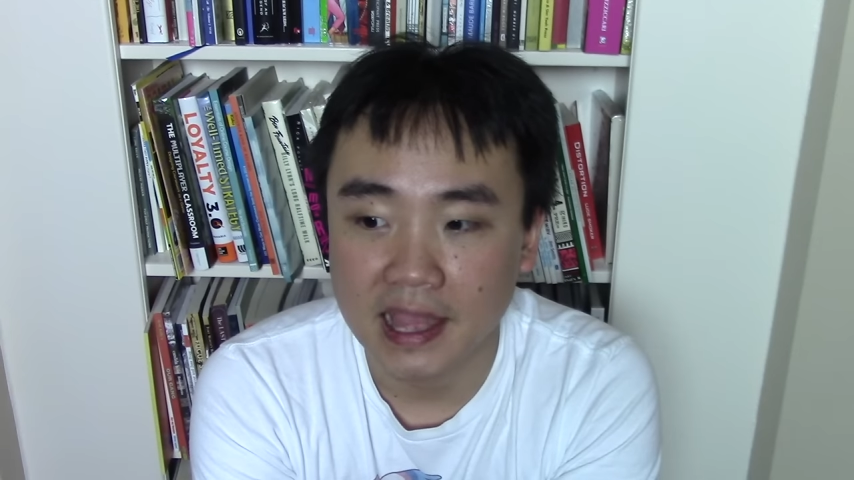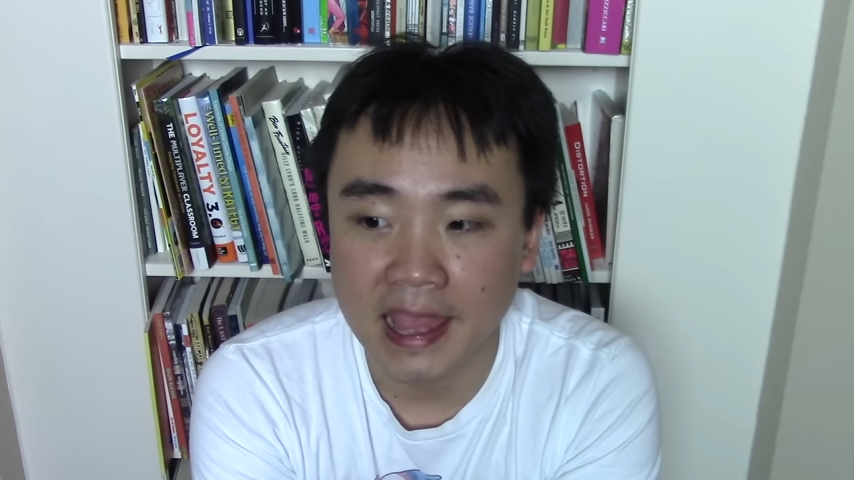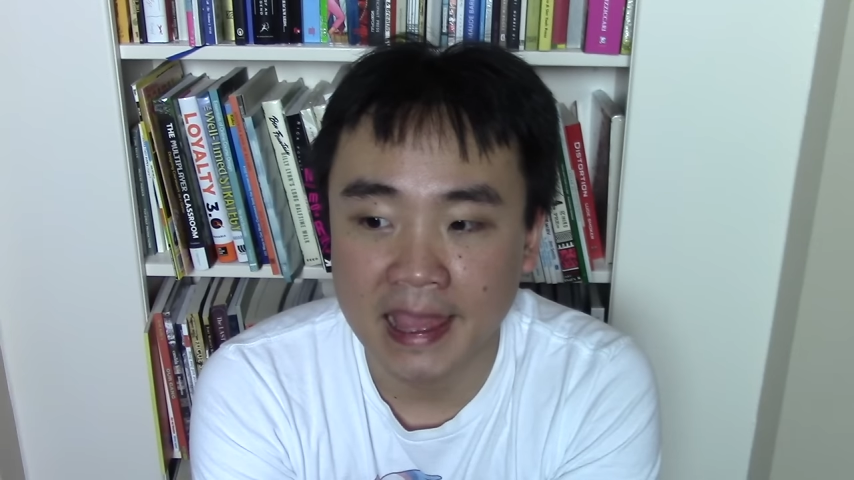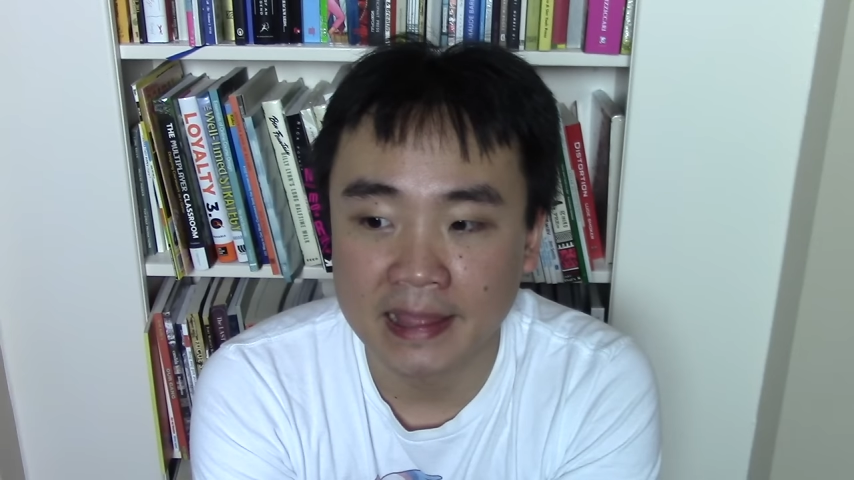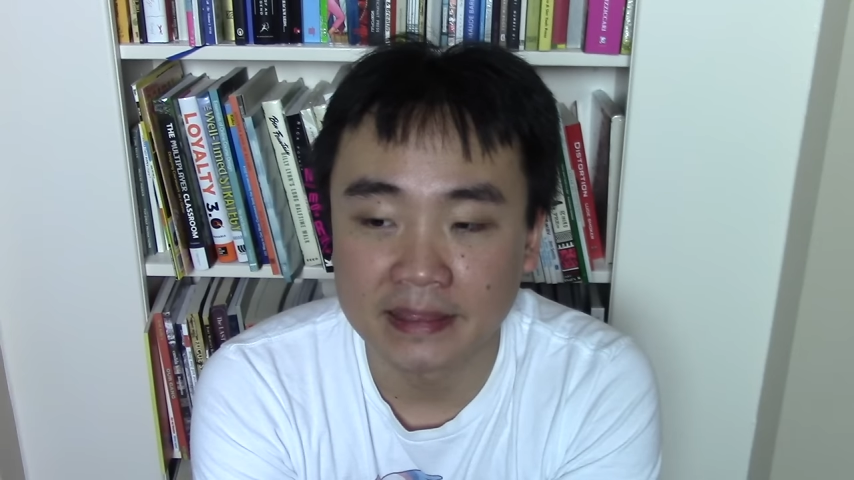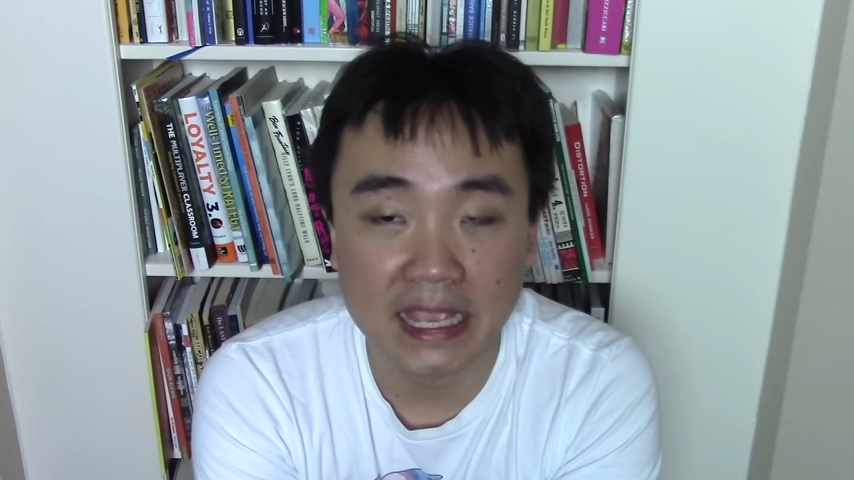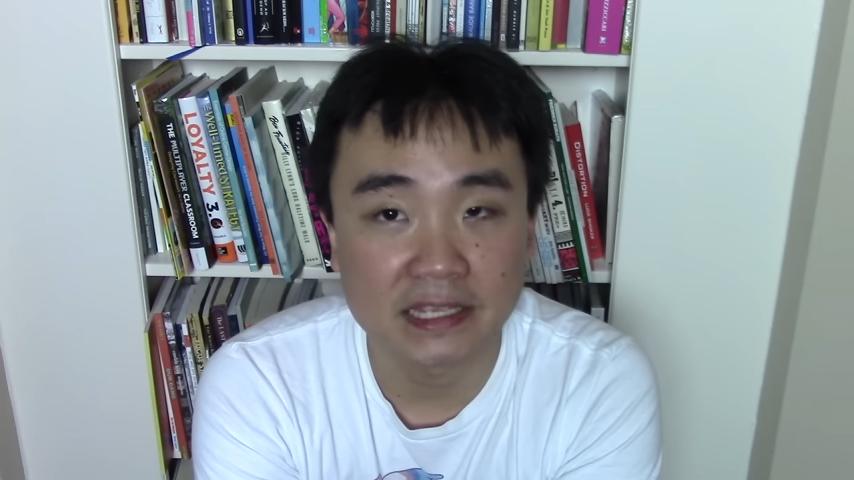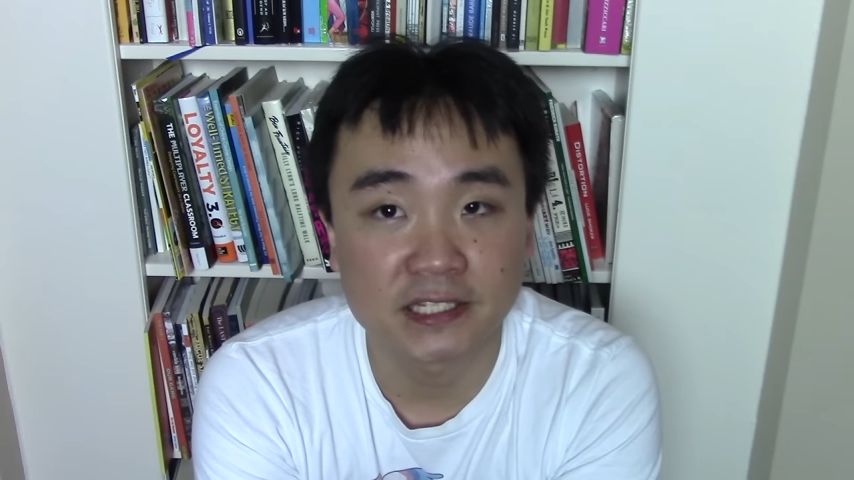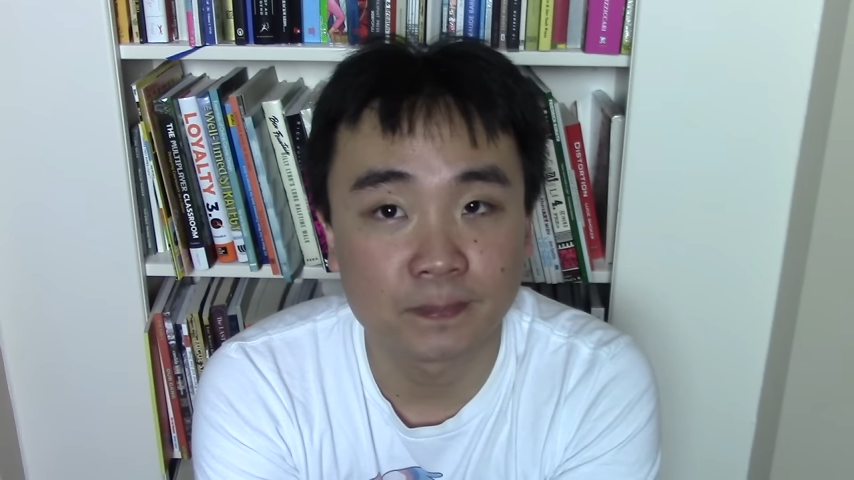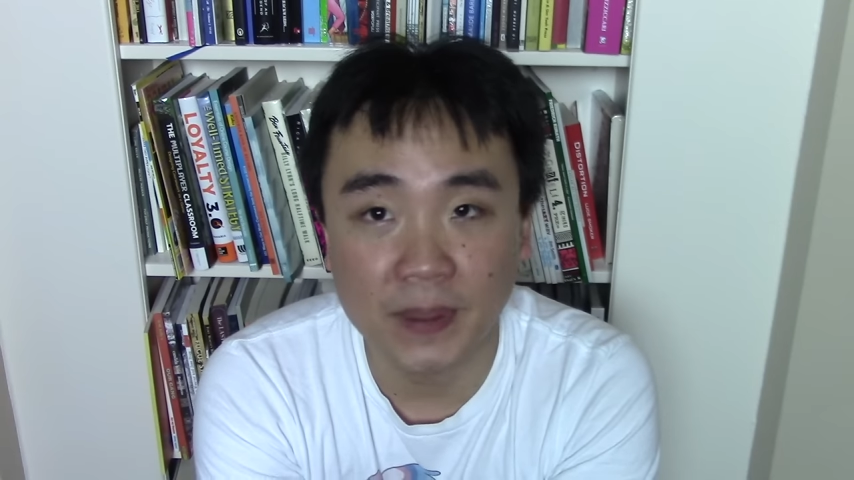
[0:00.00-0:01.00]
And they
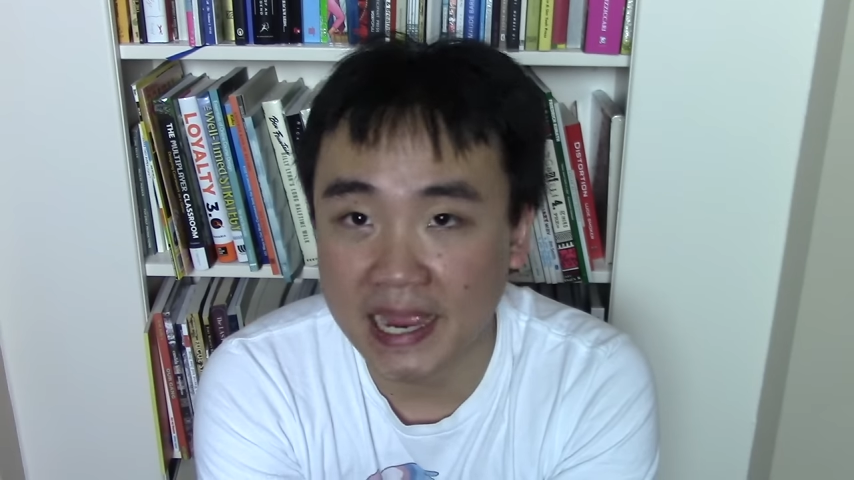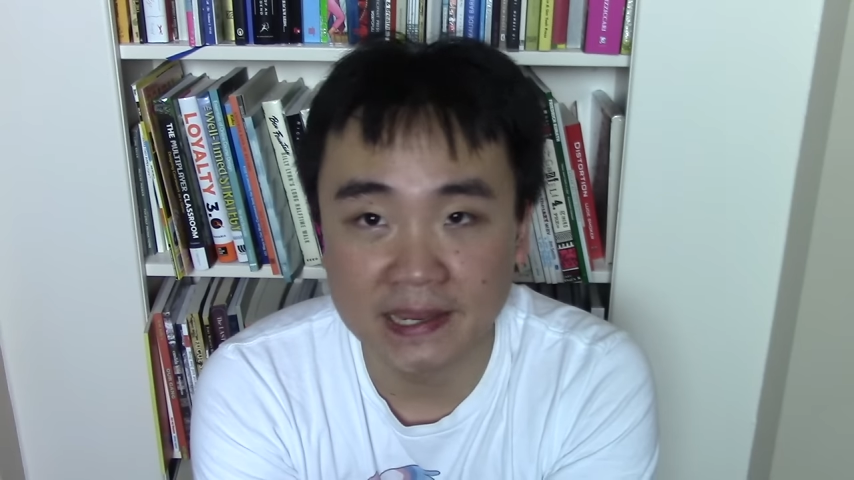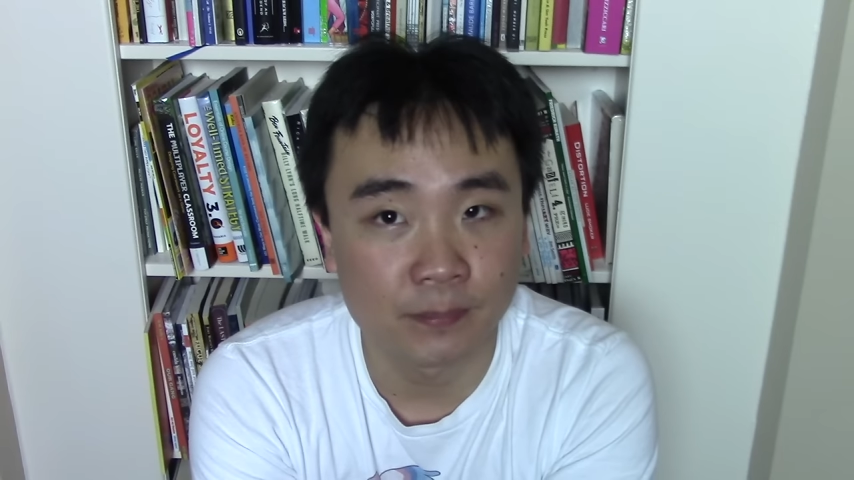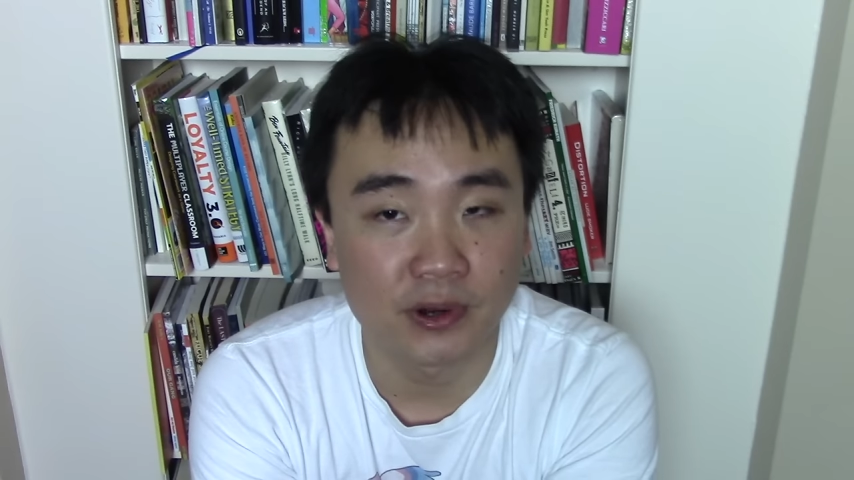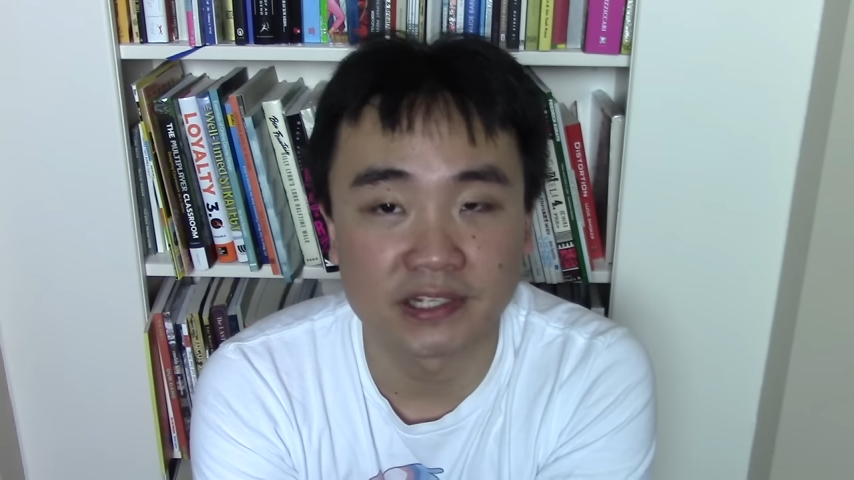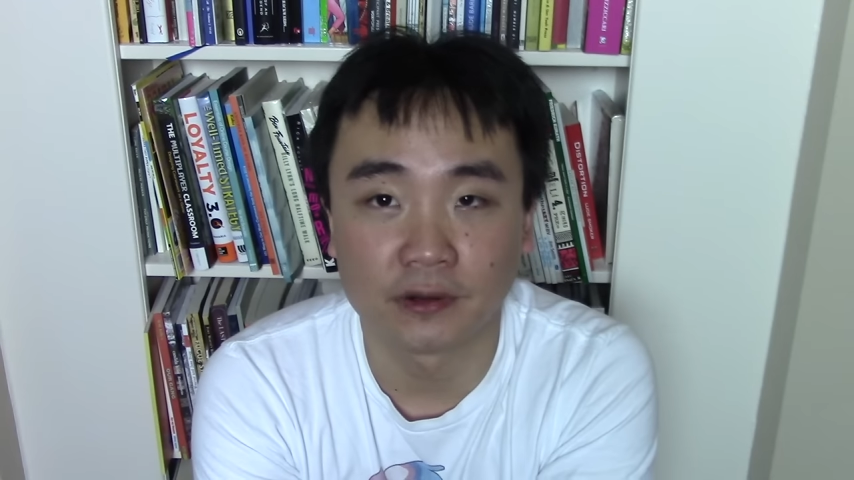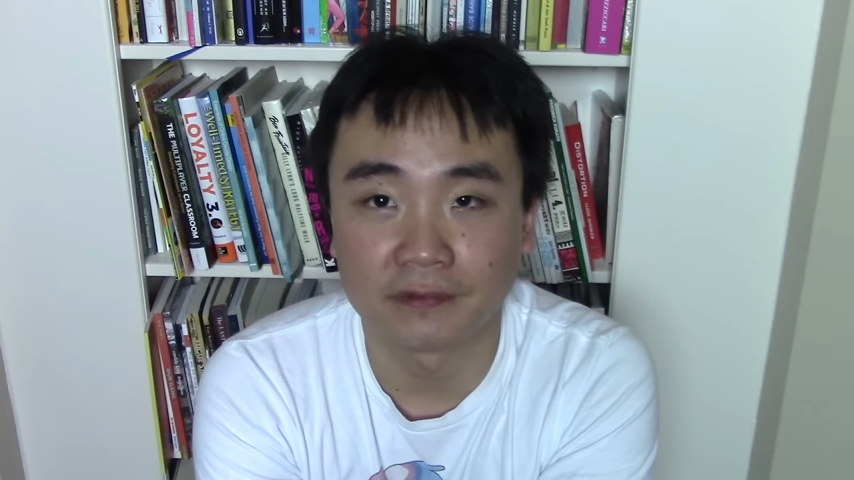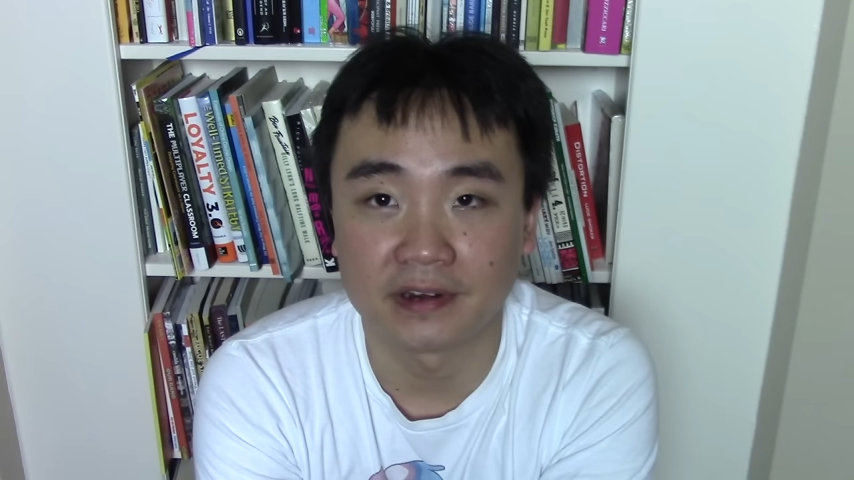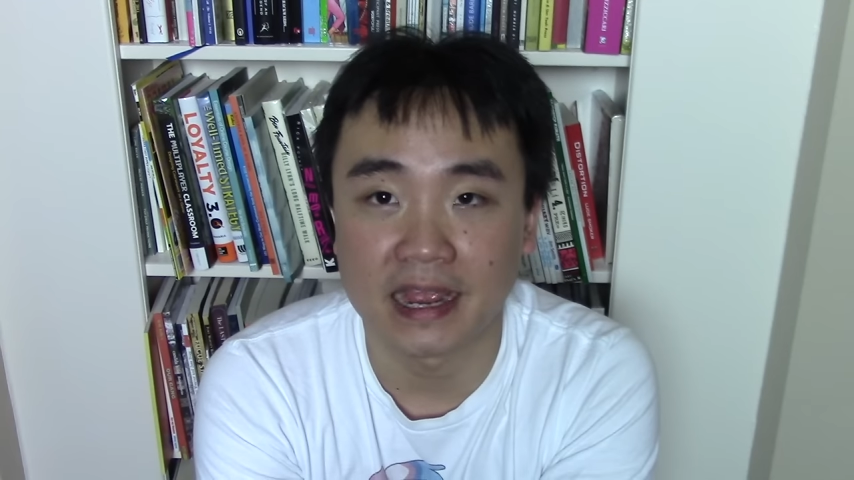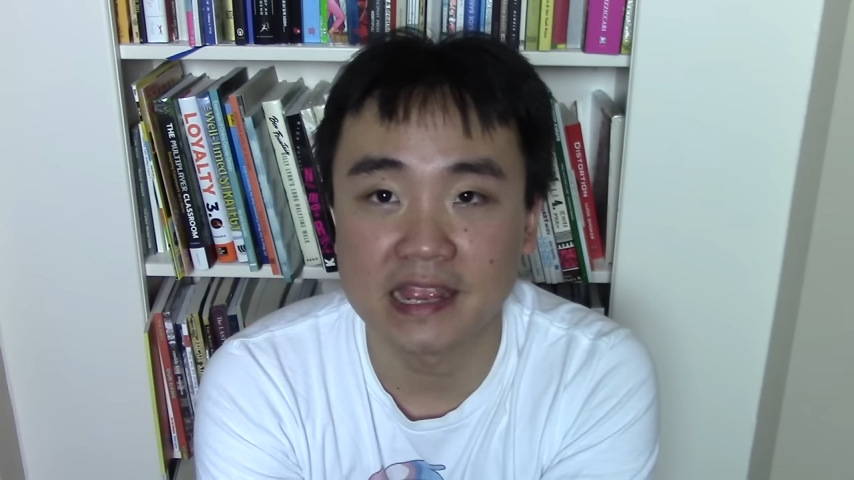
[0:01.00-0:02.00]
spike in price
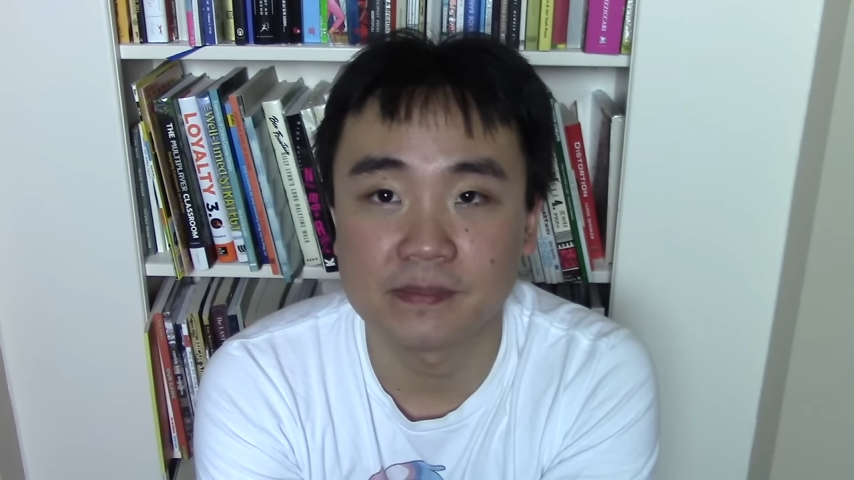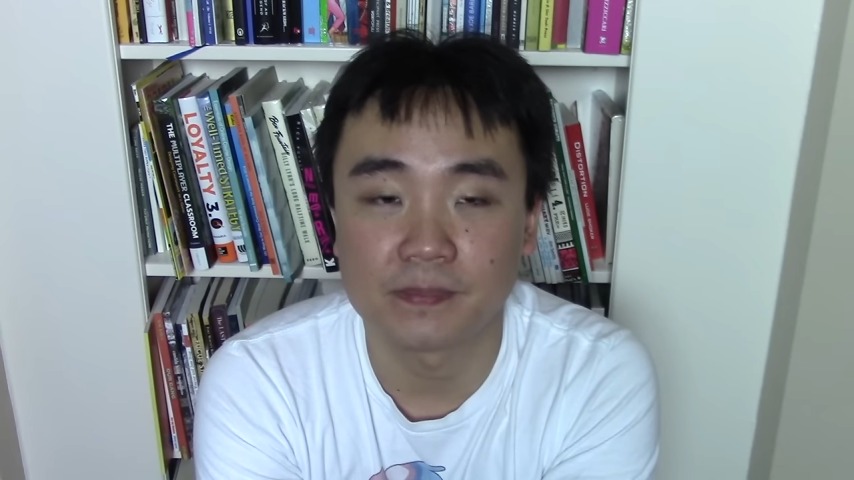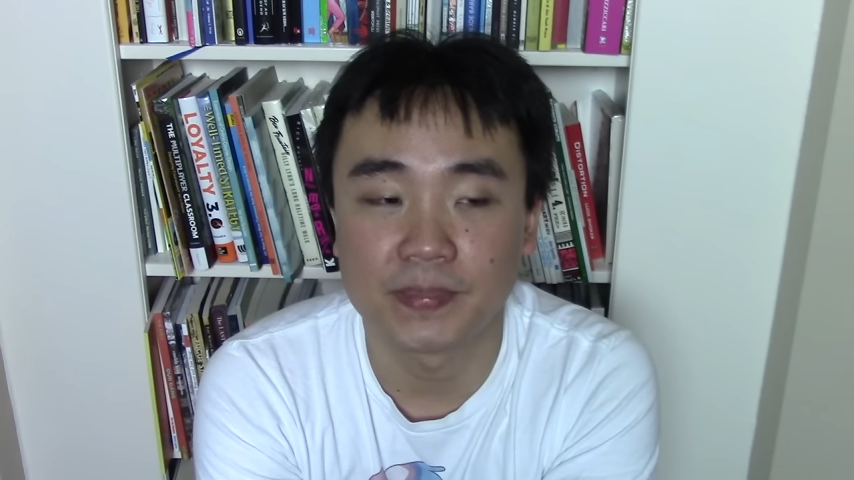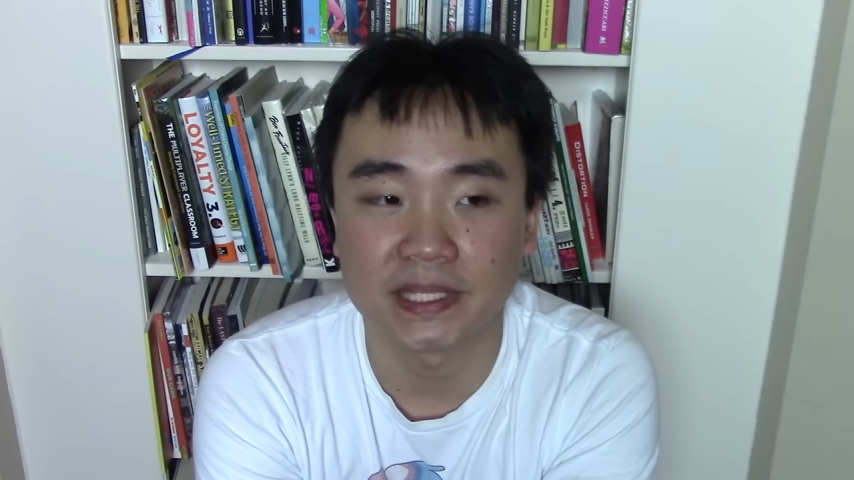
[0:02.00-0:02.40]
overnight,